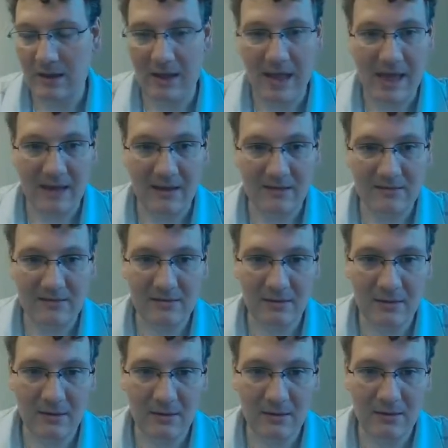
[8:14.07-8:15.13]
x
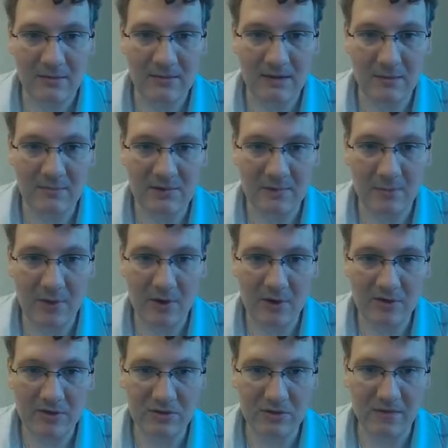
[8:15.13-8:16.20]
times the
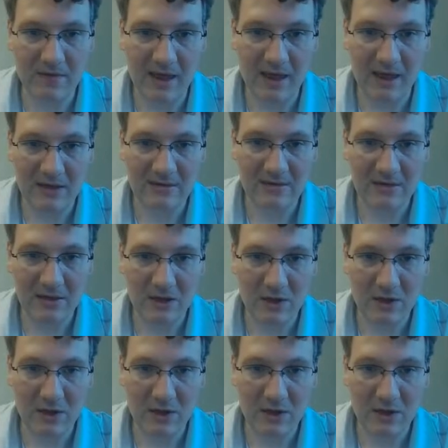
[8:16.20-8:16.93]
partial of x